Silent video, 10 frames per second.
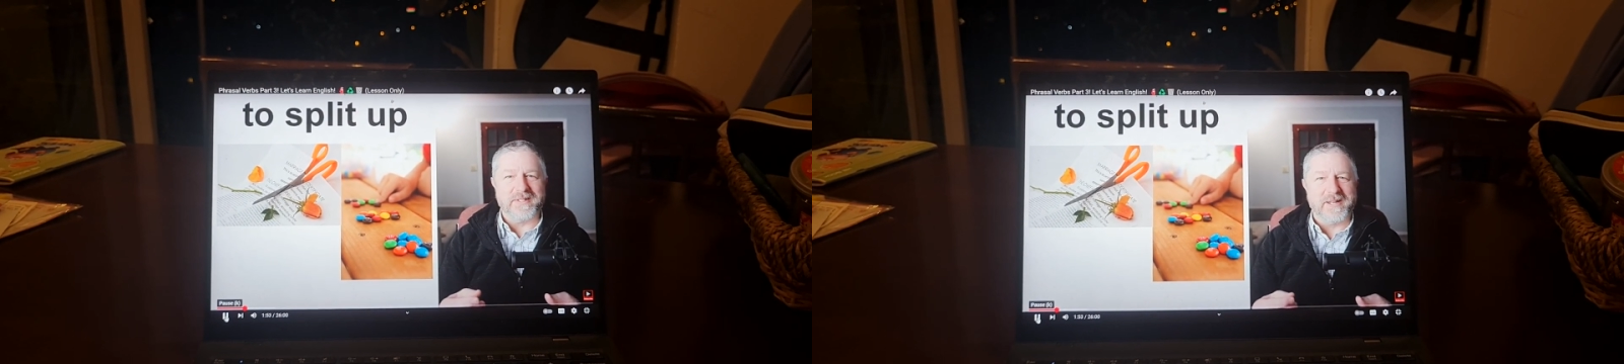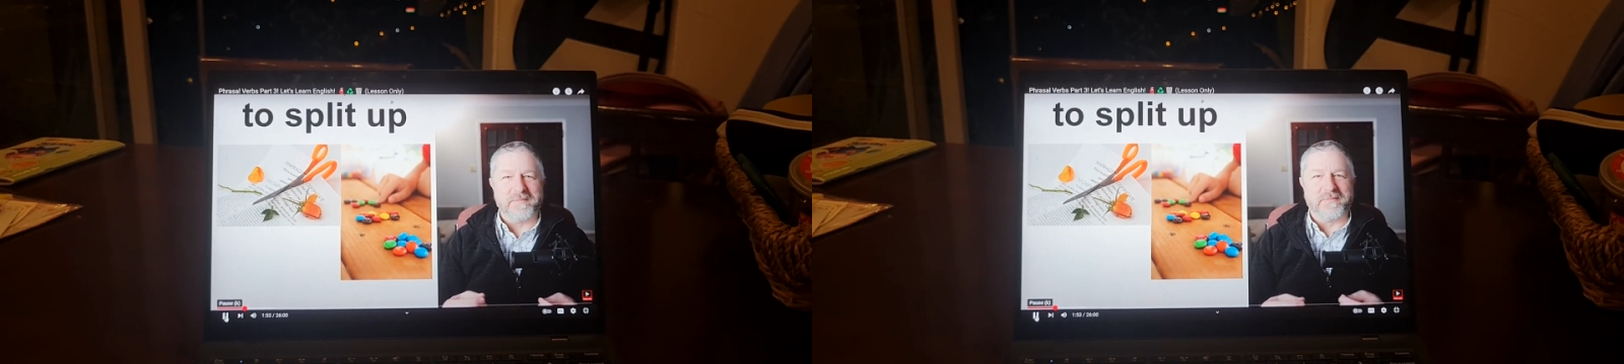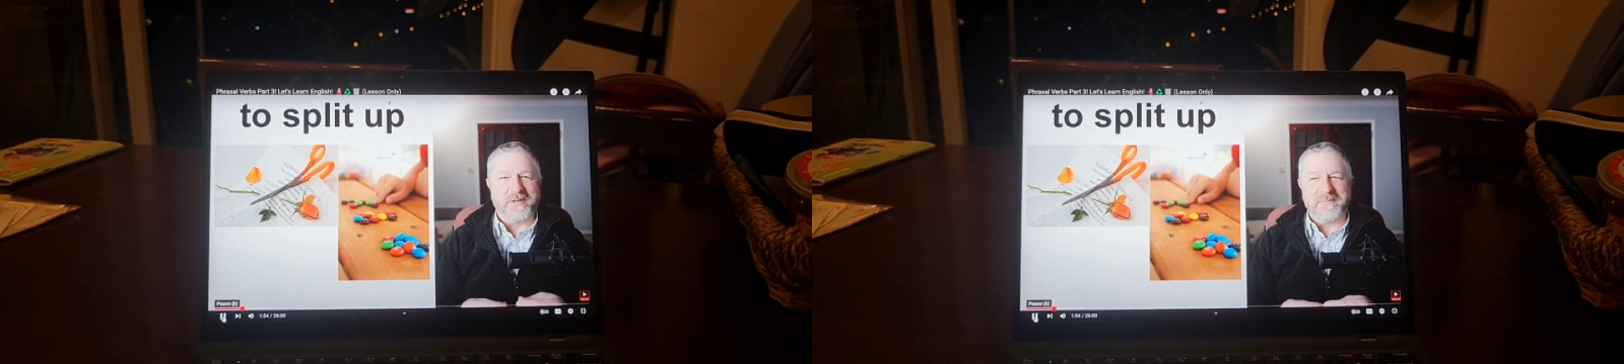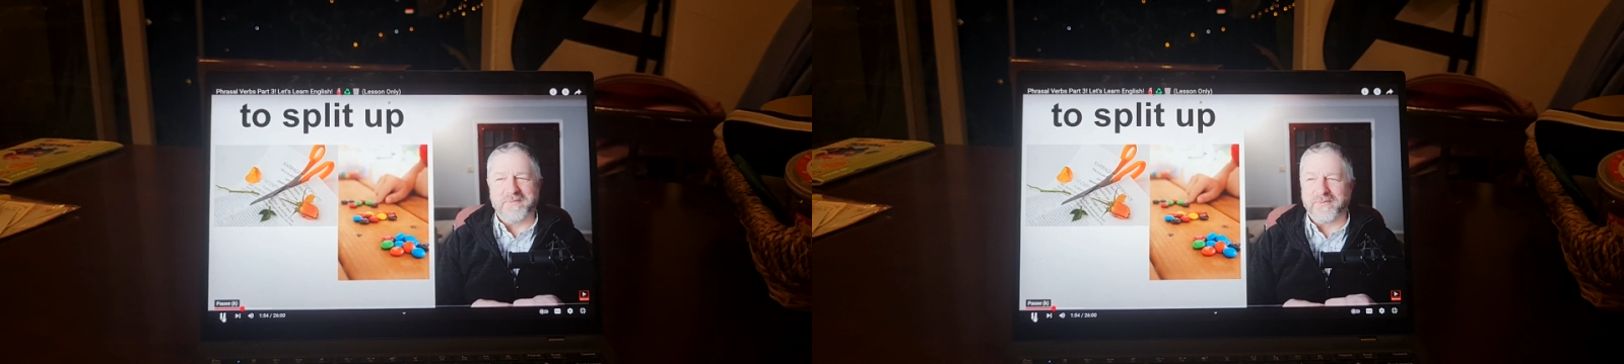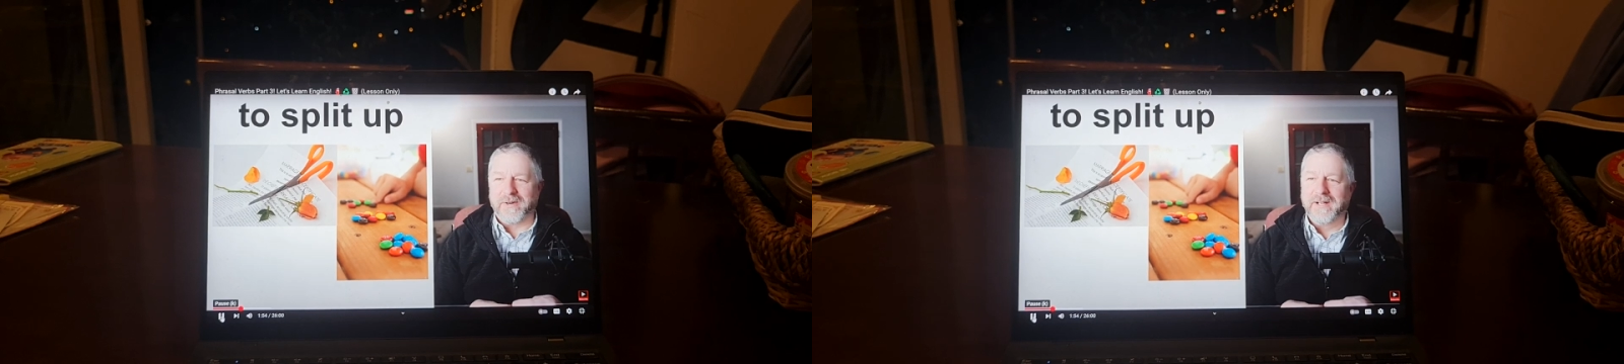Haven't used the
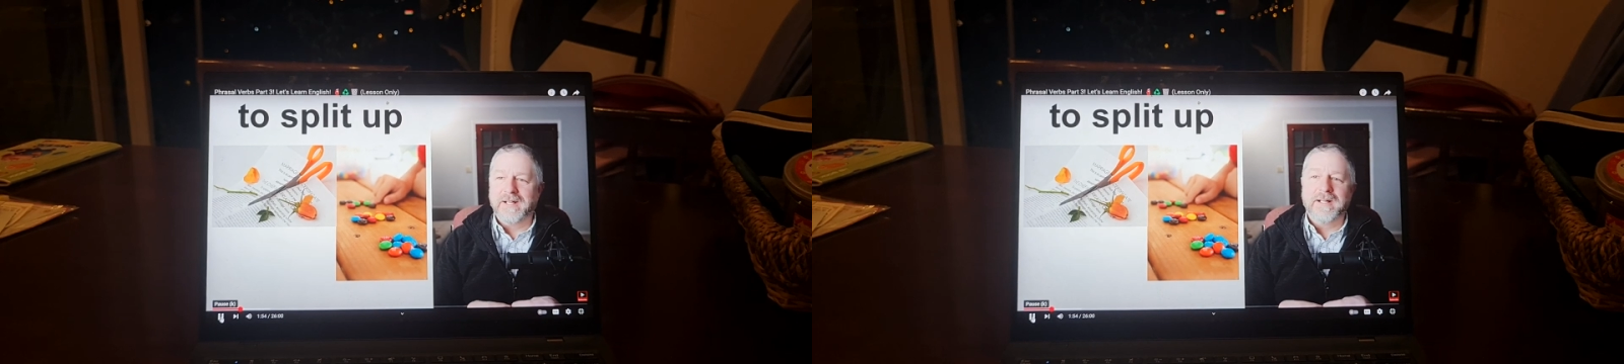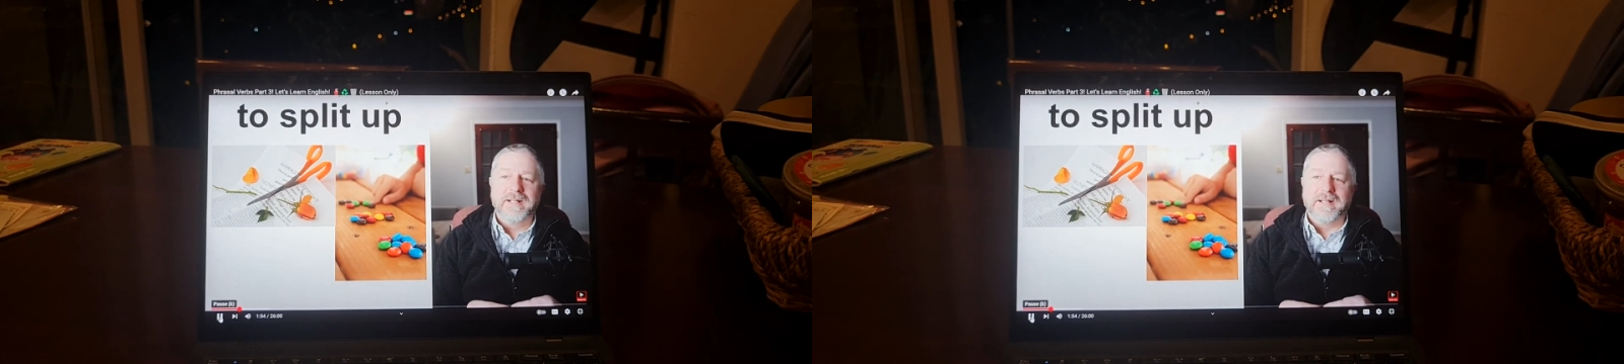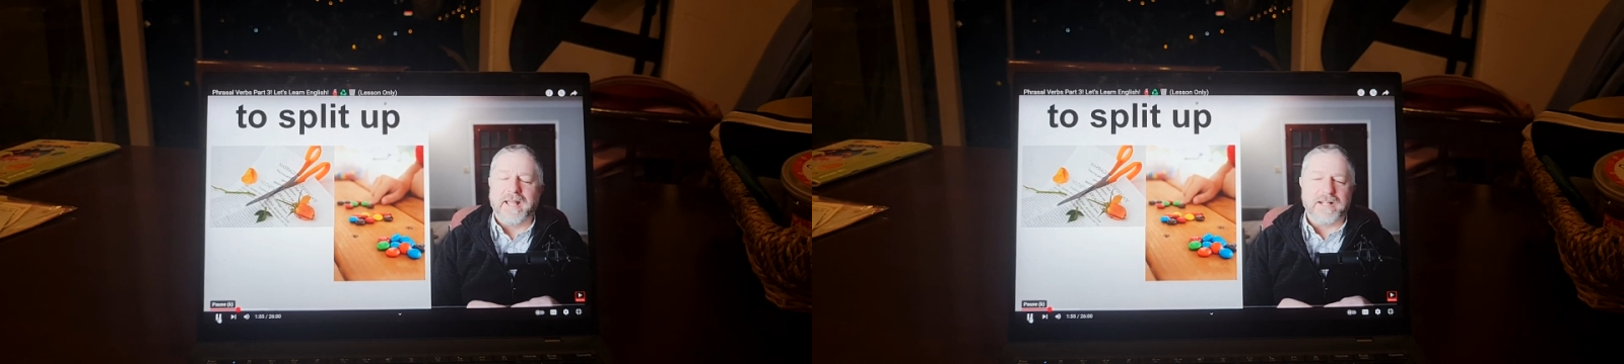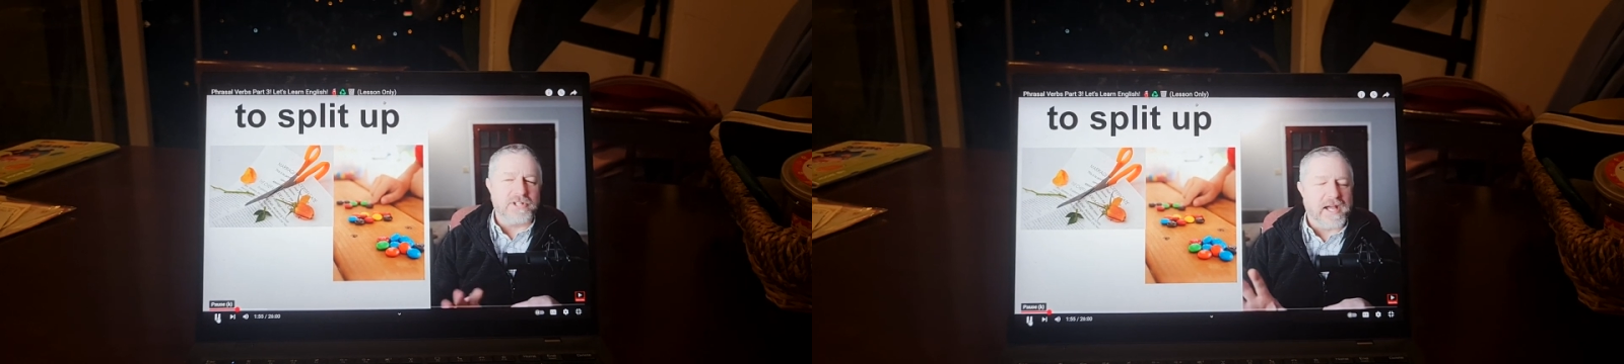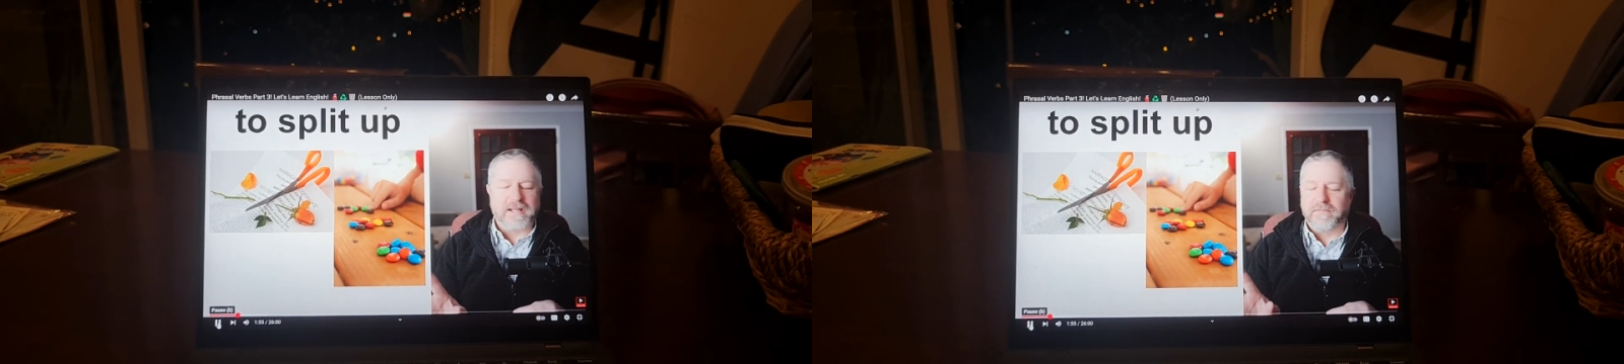name Frida before.
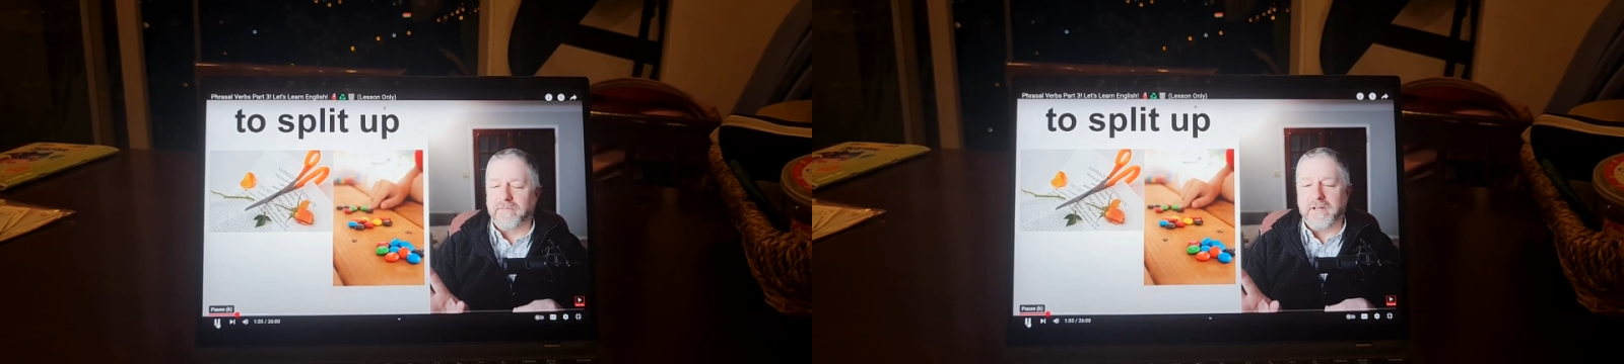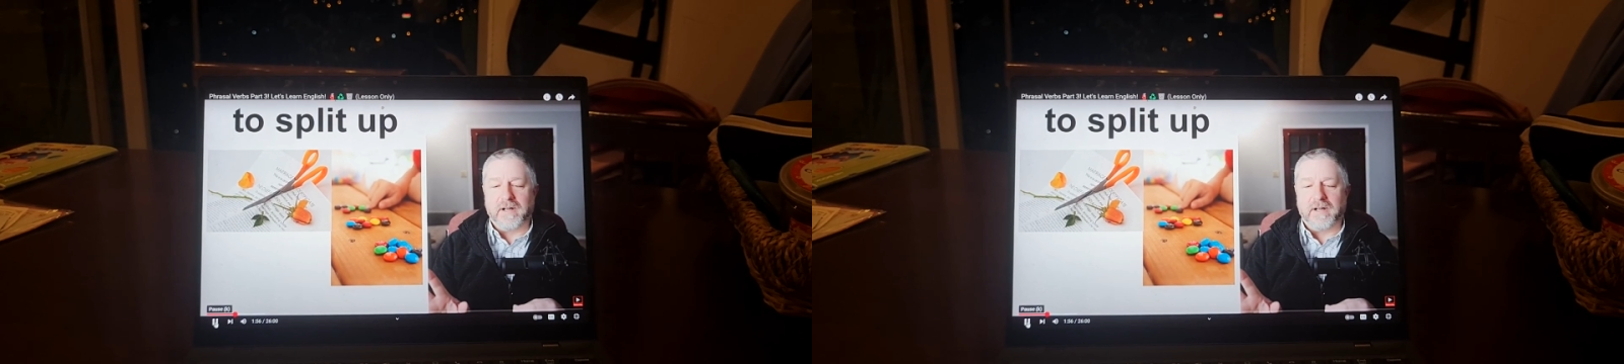Jack